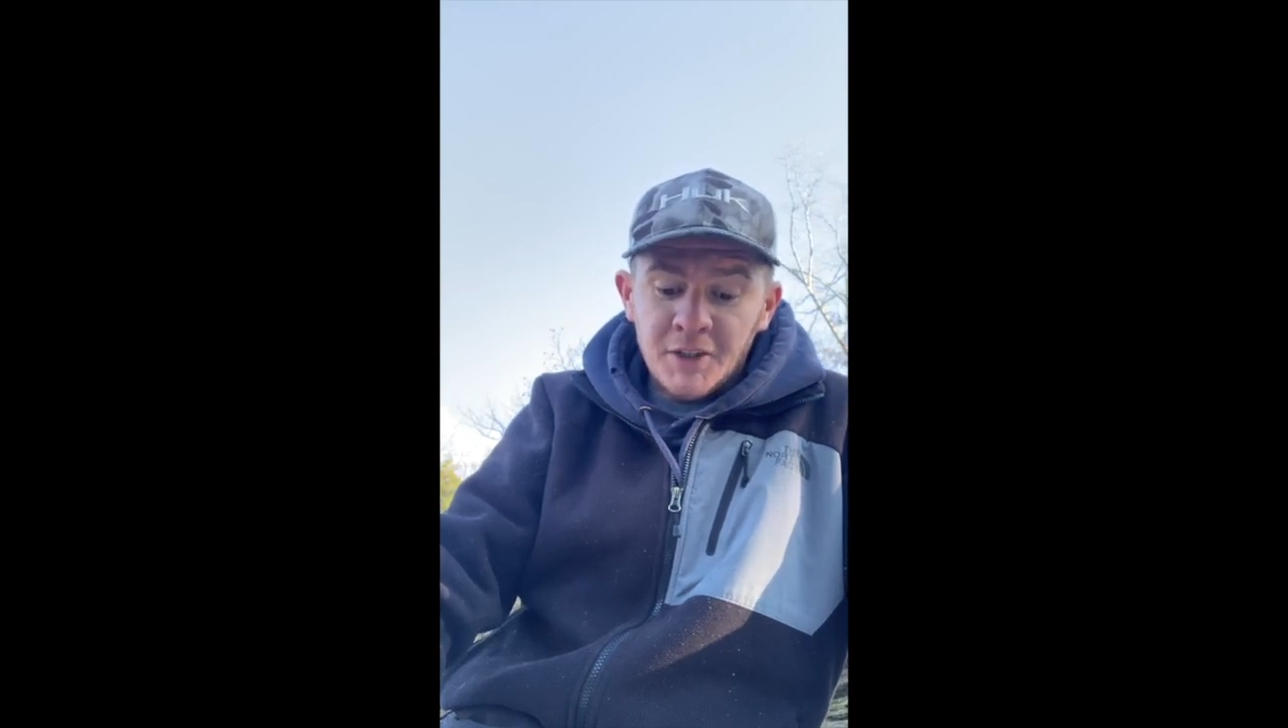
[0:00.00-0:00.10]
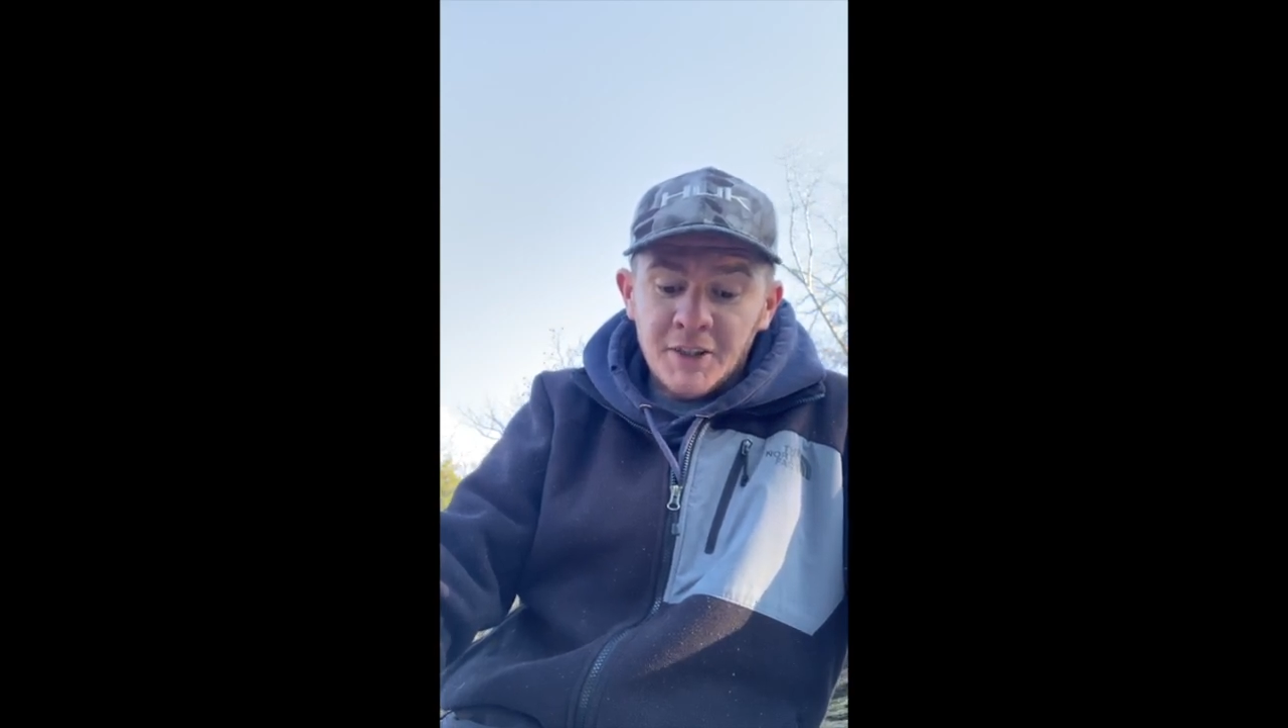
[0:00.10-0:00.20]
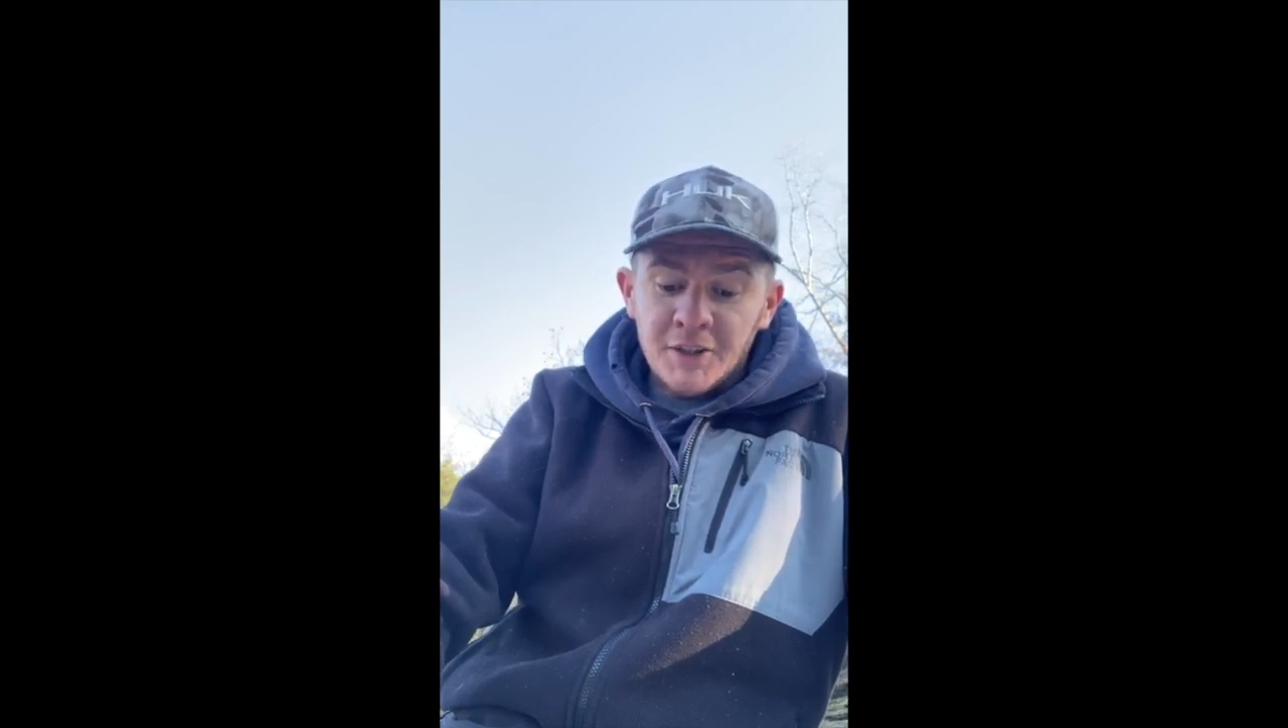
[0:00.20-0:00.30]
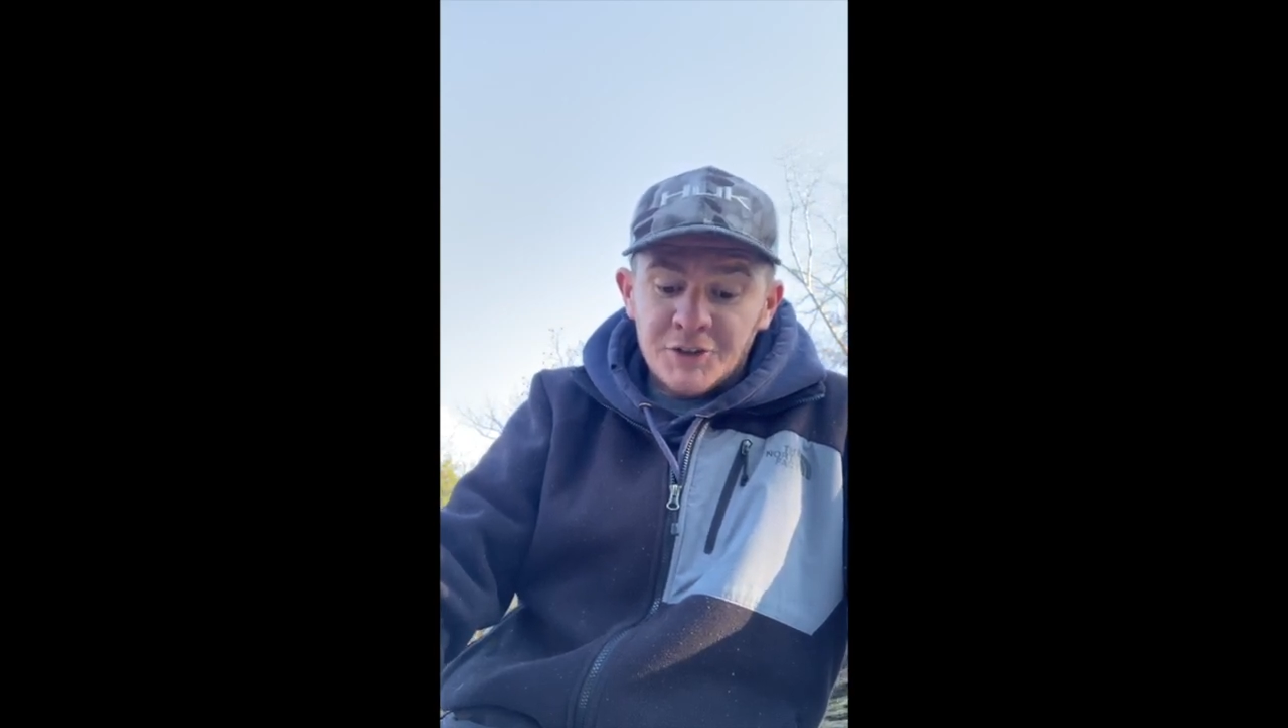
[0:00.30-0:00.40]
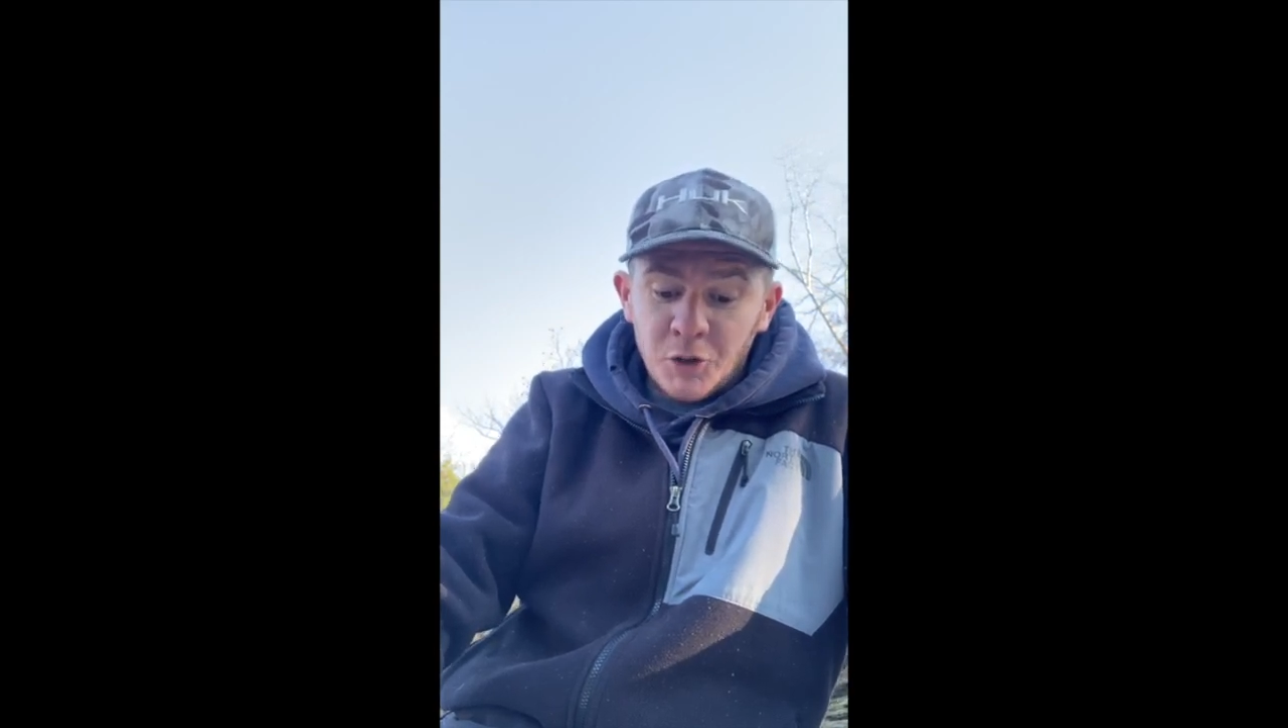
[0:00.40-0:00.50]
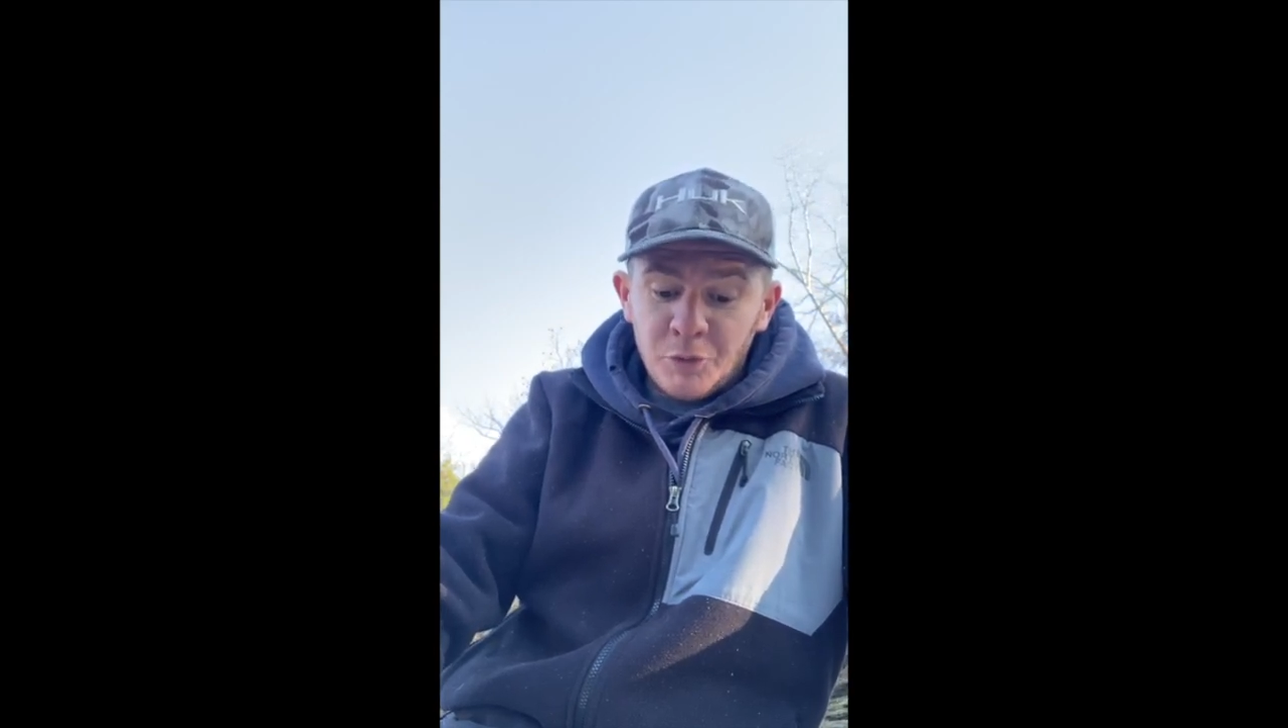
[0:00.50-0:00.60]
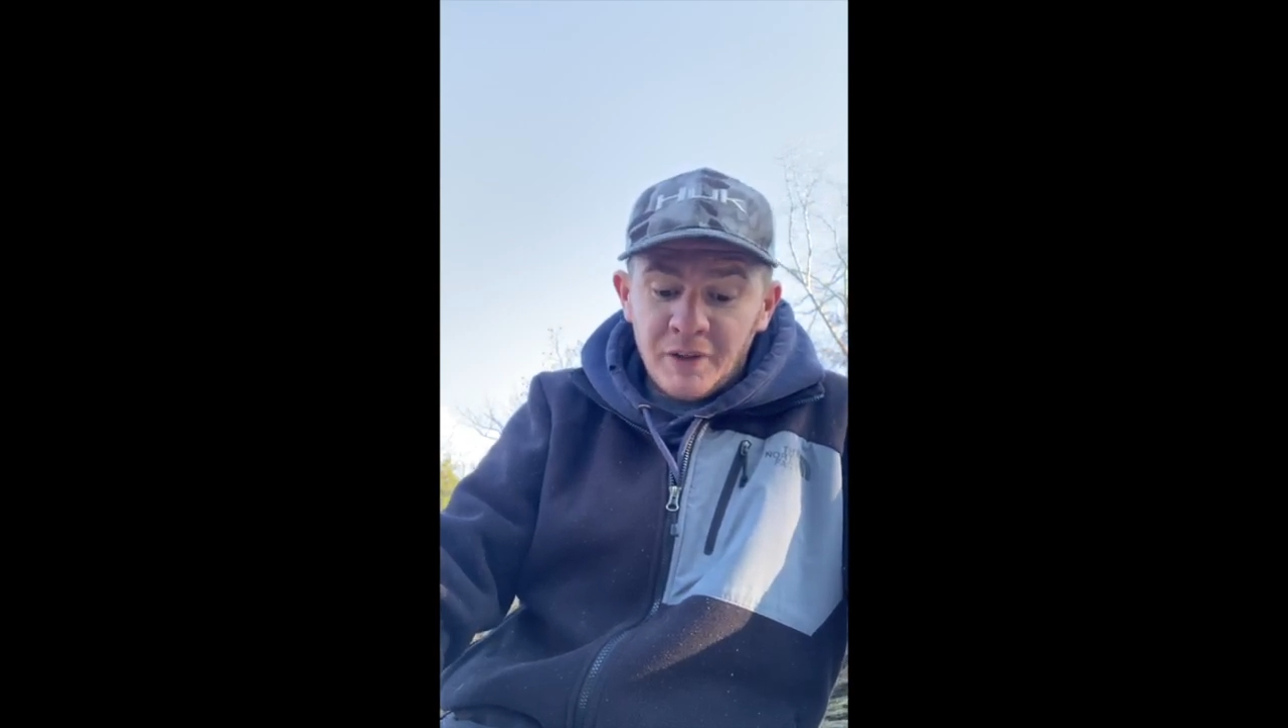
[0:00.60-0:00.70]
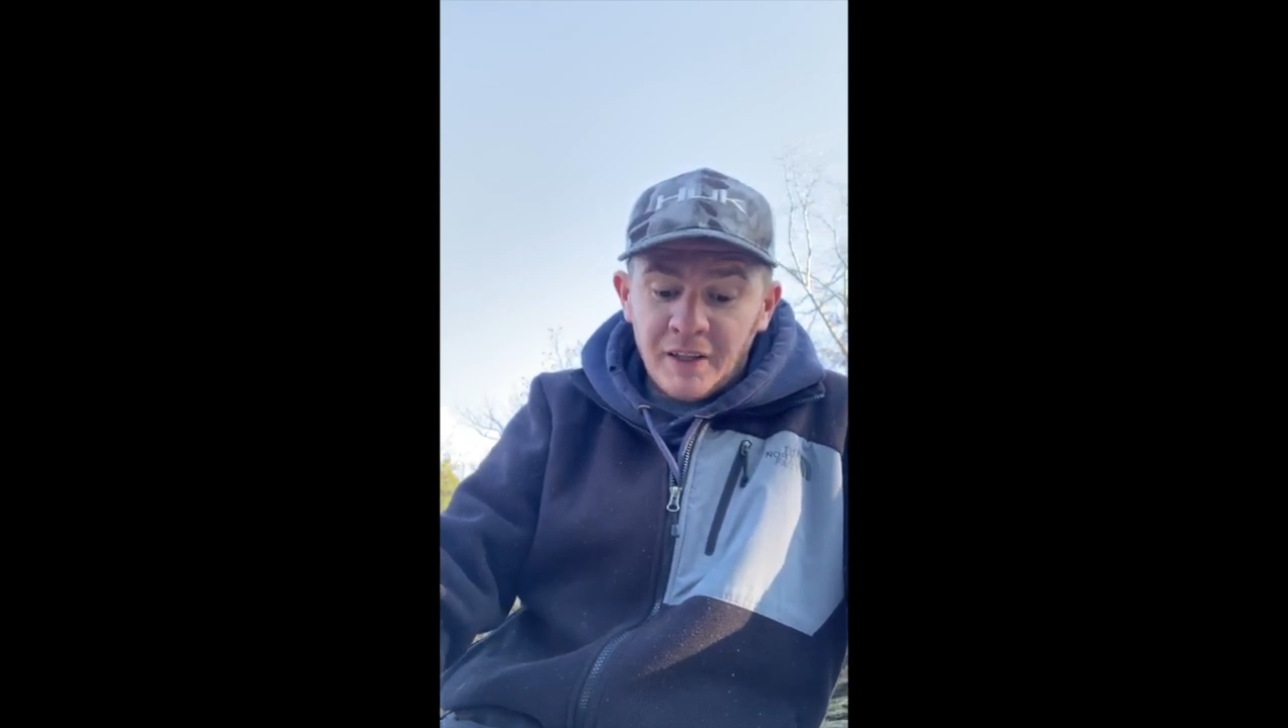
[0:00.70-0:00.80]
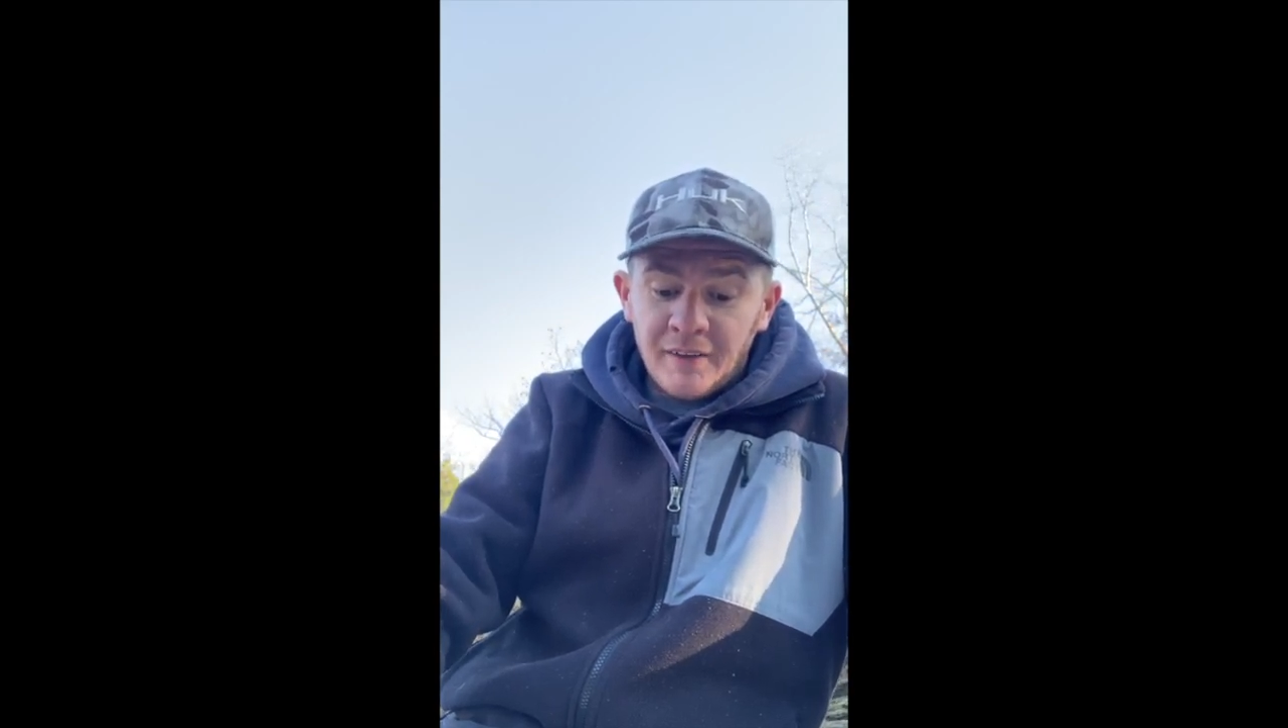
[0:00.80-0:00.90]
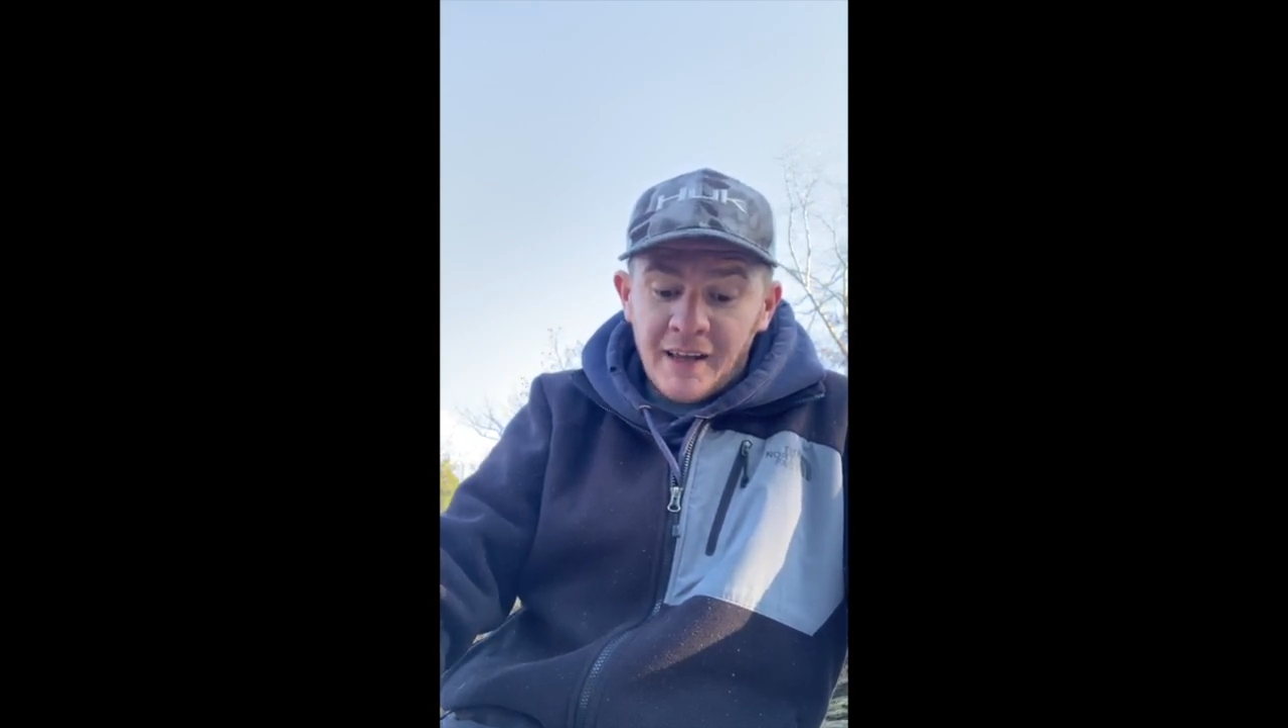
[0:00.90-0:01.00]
So then,